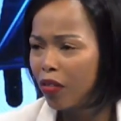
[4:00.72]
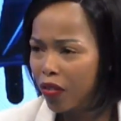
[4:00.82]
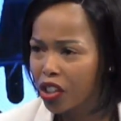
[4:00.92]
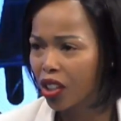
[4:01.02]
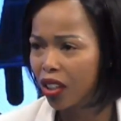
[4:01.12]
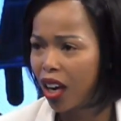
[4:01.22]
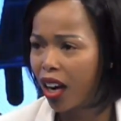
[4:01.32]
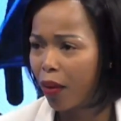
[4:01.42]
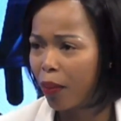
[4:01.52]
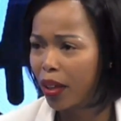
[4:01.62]
the big
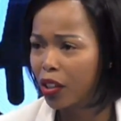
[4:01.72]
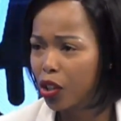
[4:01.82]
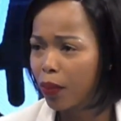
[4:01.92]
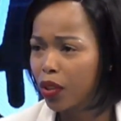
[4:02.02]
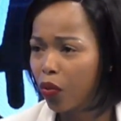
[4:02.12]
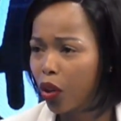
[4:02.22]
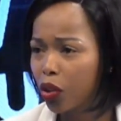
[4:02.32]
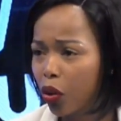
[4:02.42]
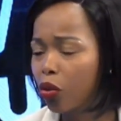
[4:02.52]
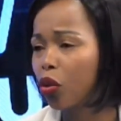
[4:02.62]
vision in terms of
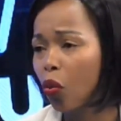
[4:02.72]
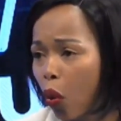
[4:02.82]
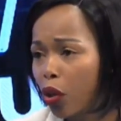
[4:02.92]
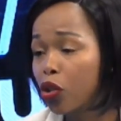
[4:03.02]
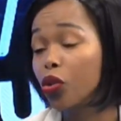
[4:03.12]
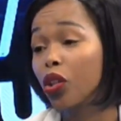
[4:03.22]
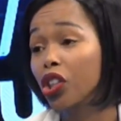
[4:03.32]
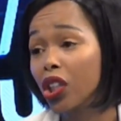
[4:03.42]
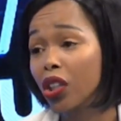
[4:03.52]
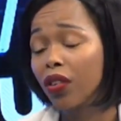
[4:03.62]
what Ozow wants
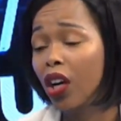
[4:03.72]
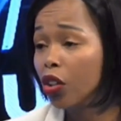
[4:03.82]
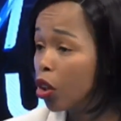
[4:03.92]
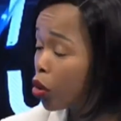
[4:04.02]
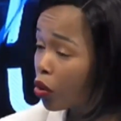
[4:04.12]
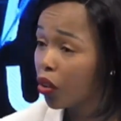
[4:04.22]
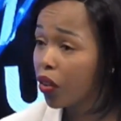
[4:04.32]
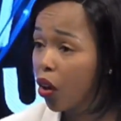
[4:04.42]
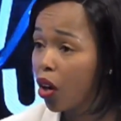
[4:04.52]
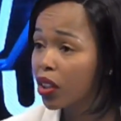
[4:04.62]
to achieve, not
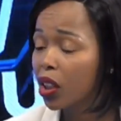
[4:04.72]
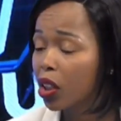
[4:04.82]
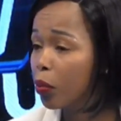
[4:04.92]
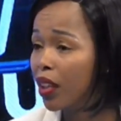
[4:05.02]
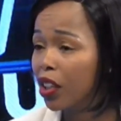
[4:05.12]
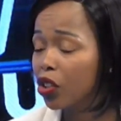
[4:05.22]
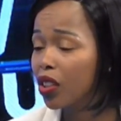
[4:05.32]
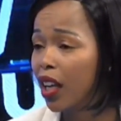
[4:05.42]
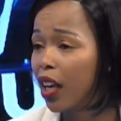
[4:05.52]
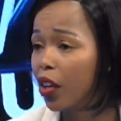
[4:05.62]
only on the continent, but
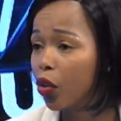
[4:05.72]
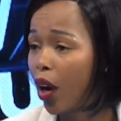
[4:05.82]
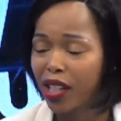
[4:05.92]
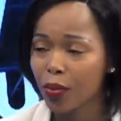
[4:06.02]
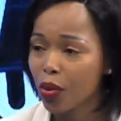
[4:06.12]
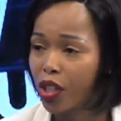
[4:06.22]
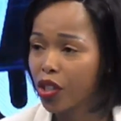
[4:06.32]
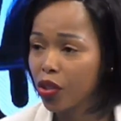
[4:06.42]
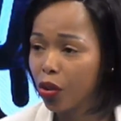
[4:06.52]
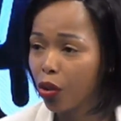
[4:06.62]
as you say, your
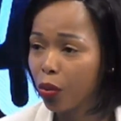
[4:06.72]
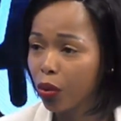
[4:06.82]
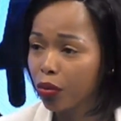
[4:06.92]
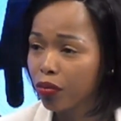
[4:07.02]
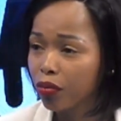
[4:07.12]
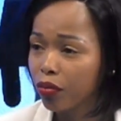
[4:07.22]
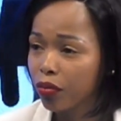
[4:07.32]
aspirations are global?